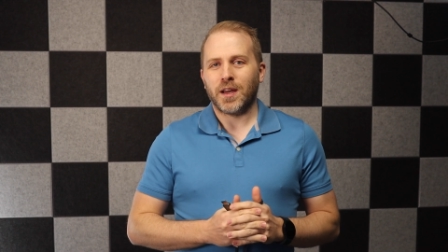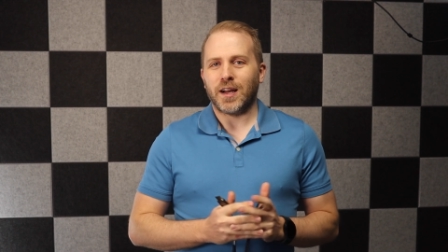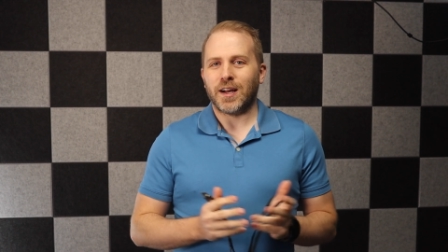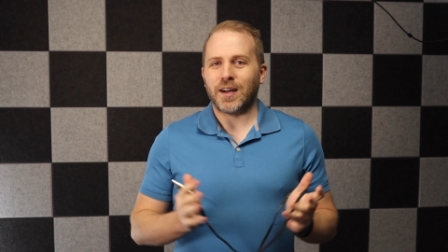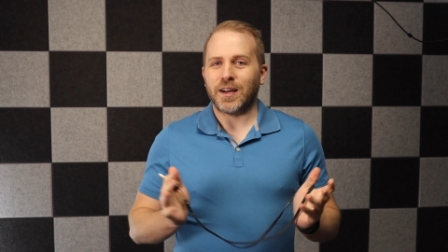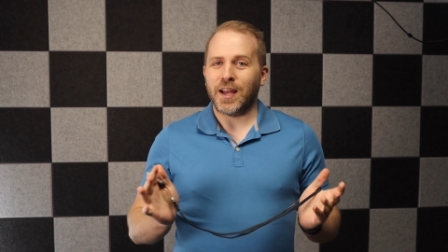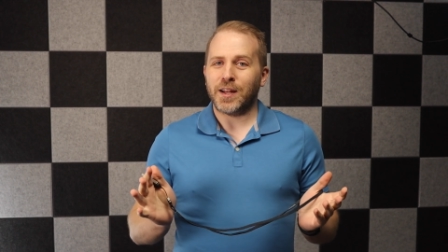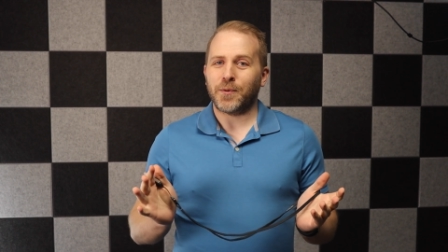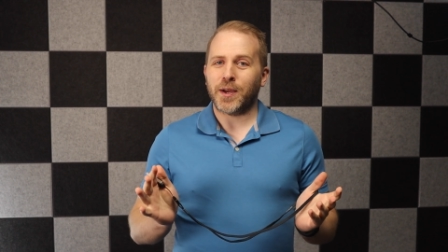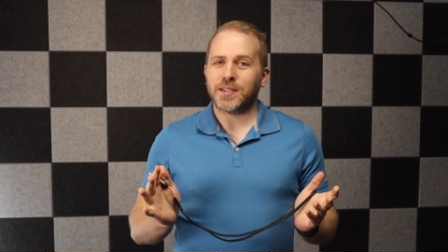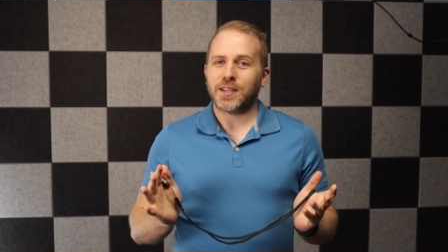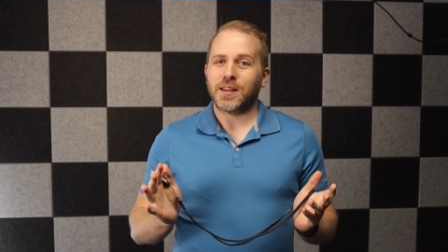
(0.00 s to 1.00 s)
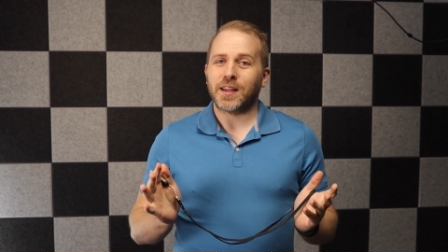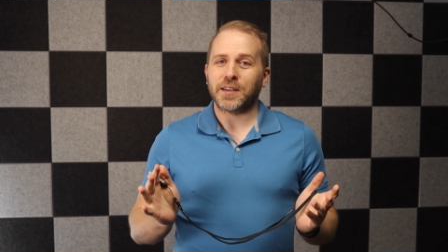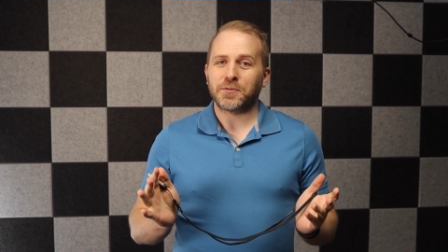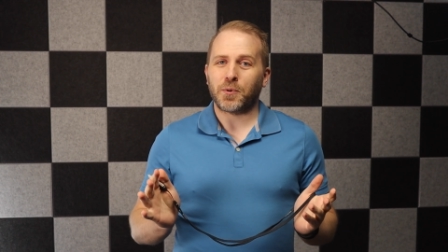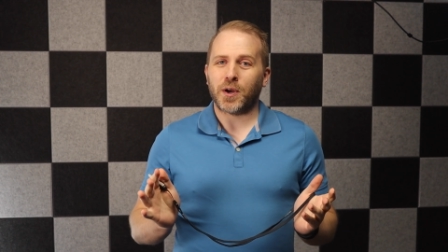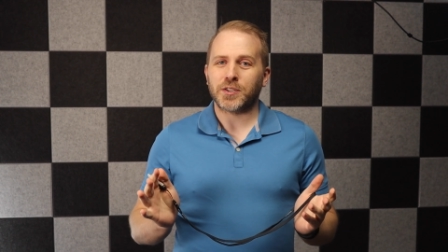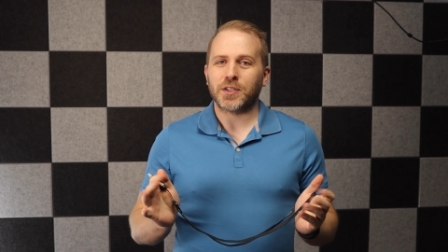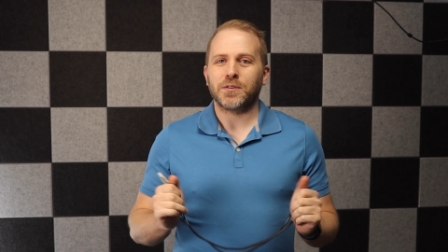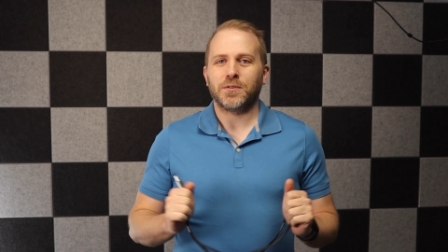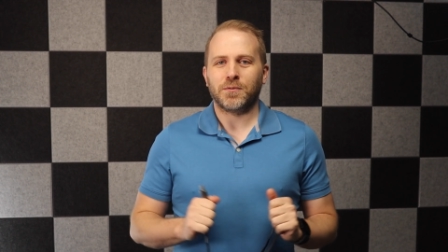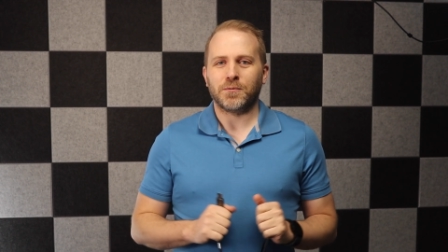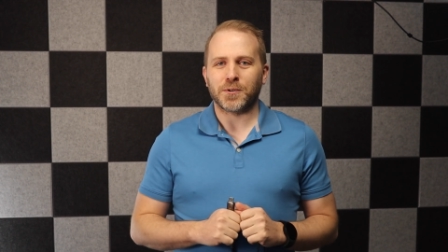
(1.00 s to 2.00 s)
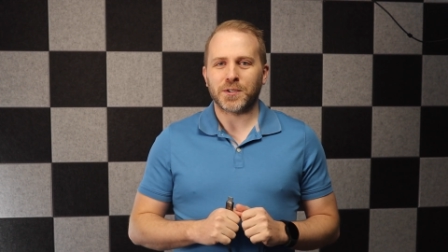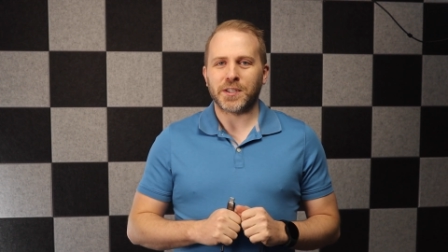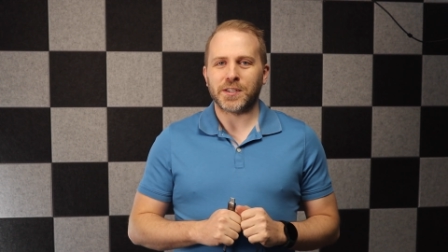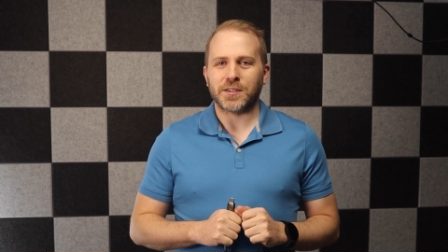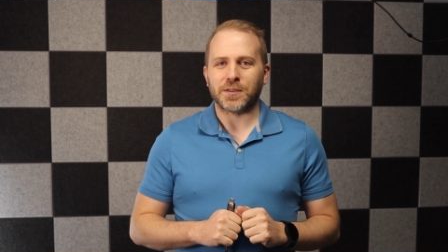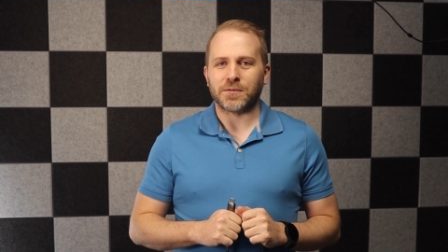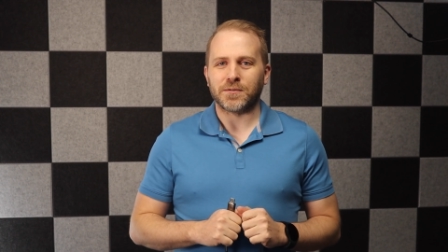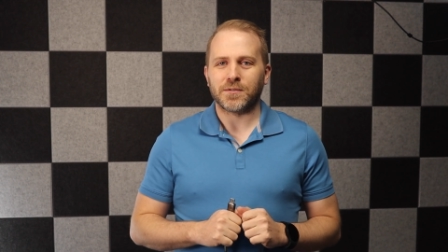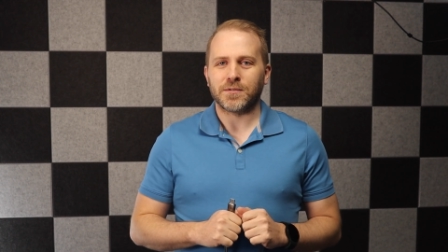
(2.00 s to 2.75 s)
anyways, thanks for watching. We'll see you soon.